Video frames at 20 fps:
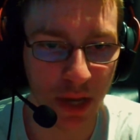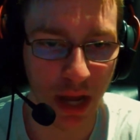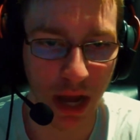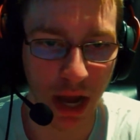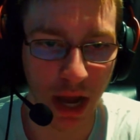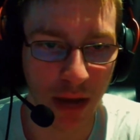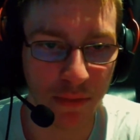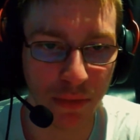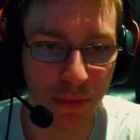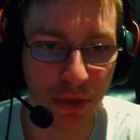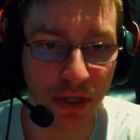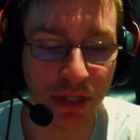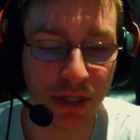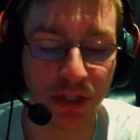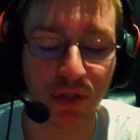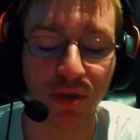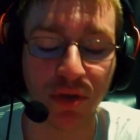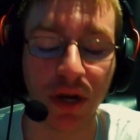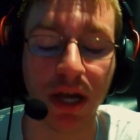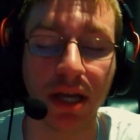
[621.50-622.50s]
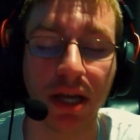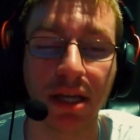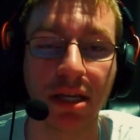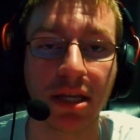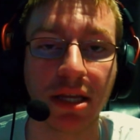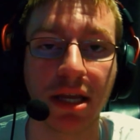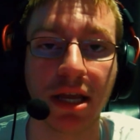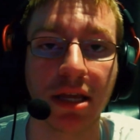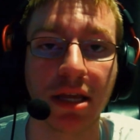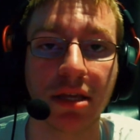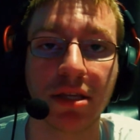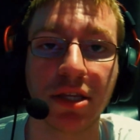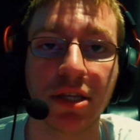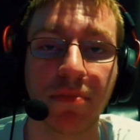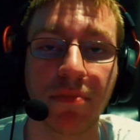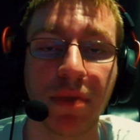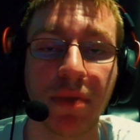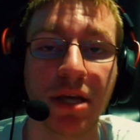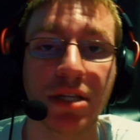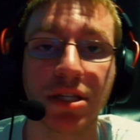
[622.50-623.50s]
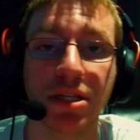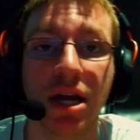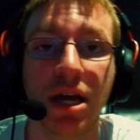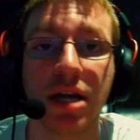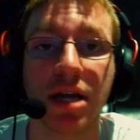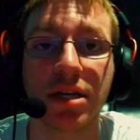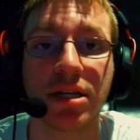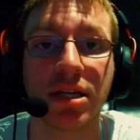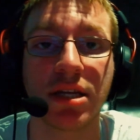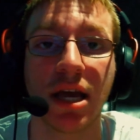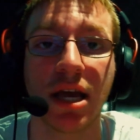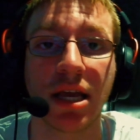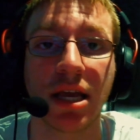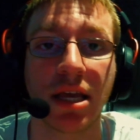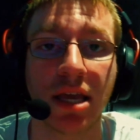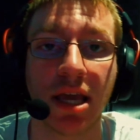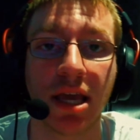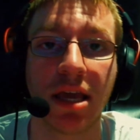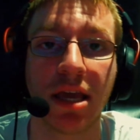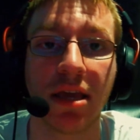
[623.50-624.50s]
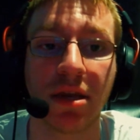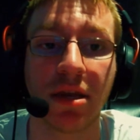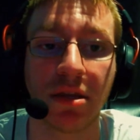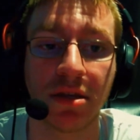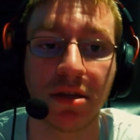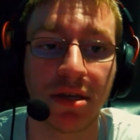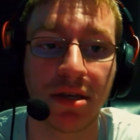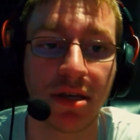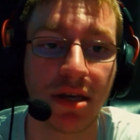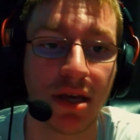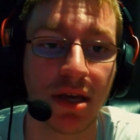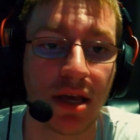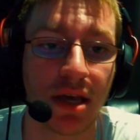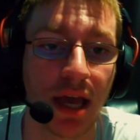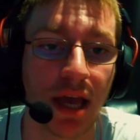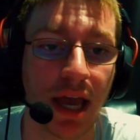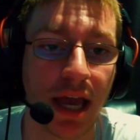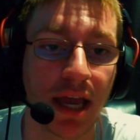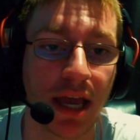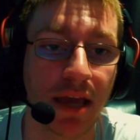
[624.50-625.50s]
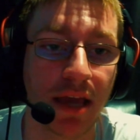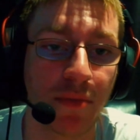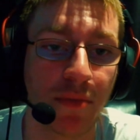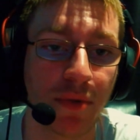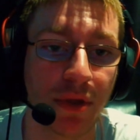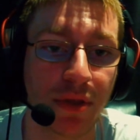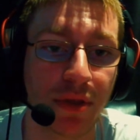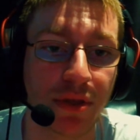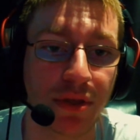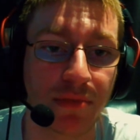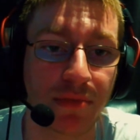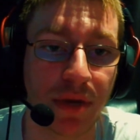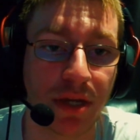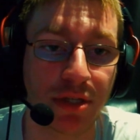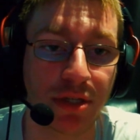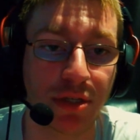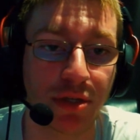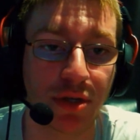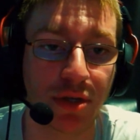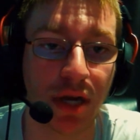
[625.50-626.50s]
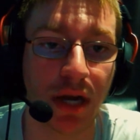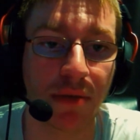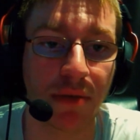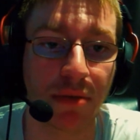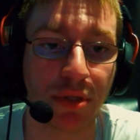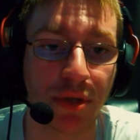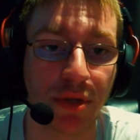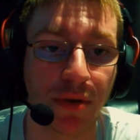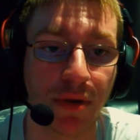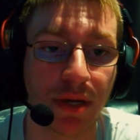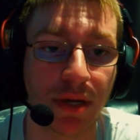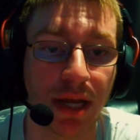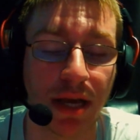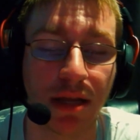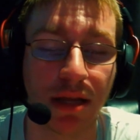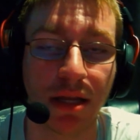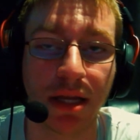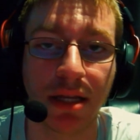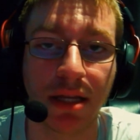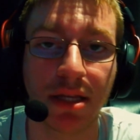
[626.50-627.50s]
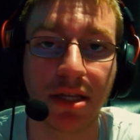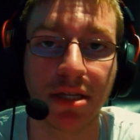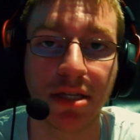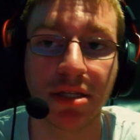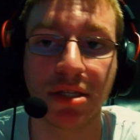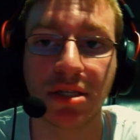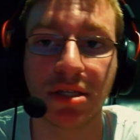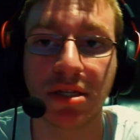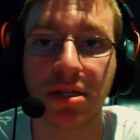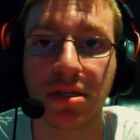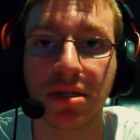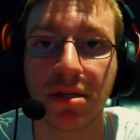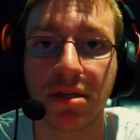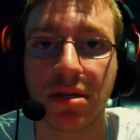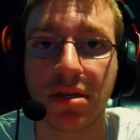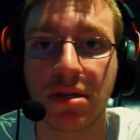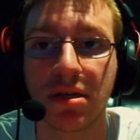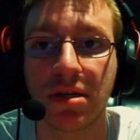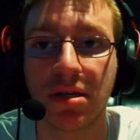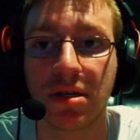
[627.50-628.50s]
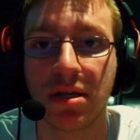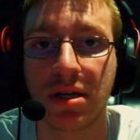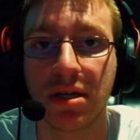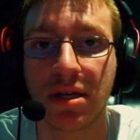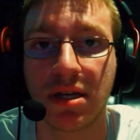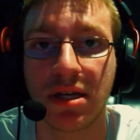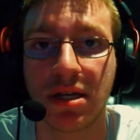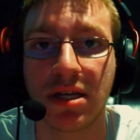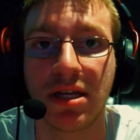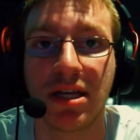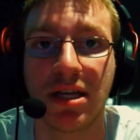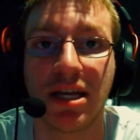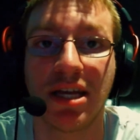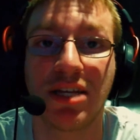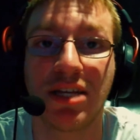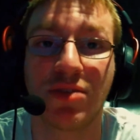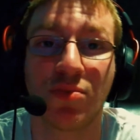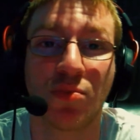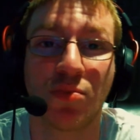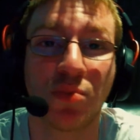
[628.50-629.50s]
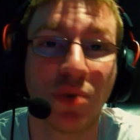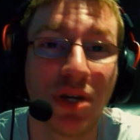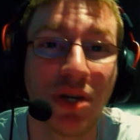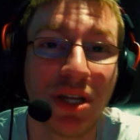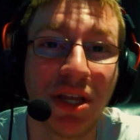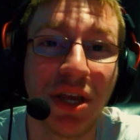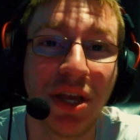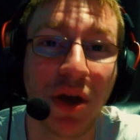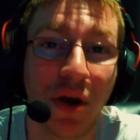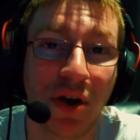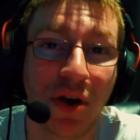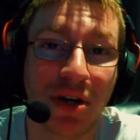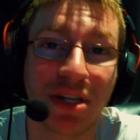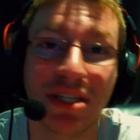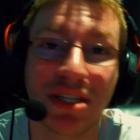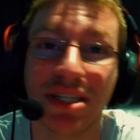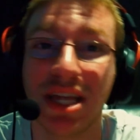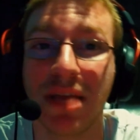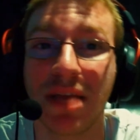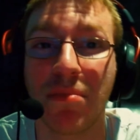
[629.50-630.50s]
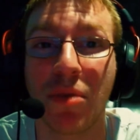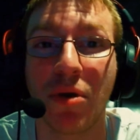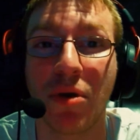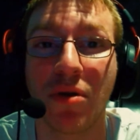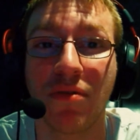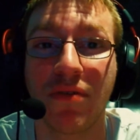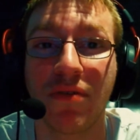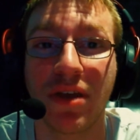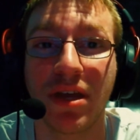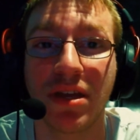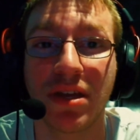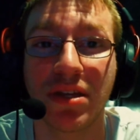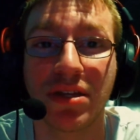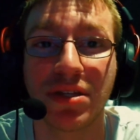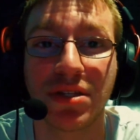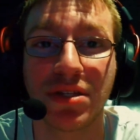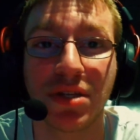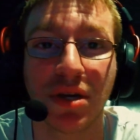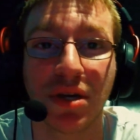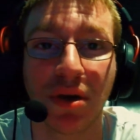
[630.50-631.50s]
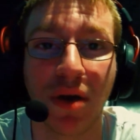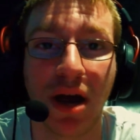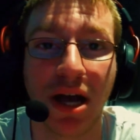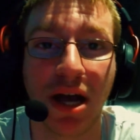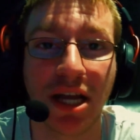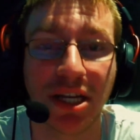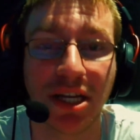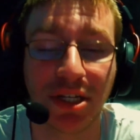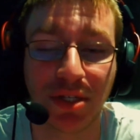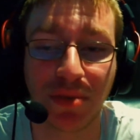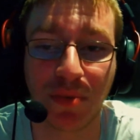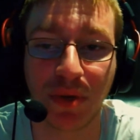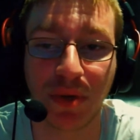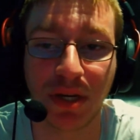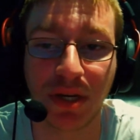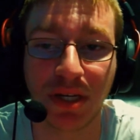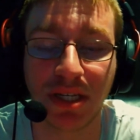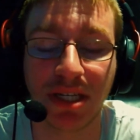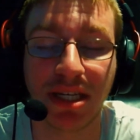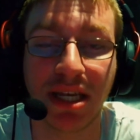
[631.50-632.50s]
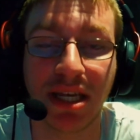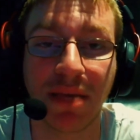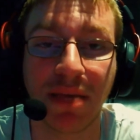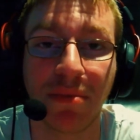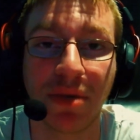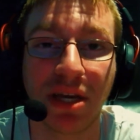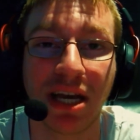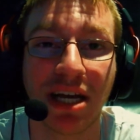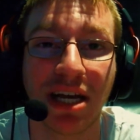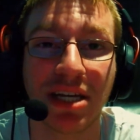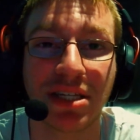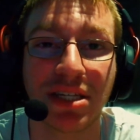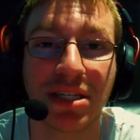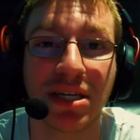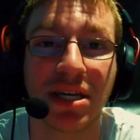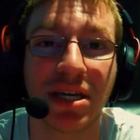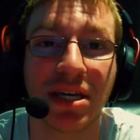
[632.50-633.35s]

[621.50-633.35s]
I'm really trying to get the best content I can. And with my subscribers going down like this, it's really hard to stay motivated. So I just wanted to keep you guys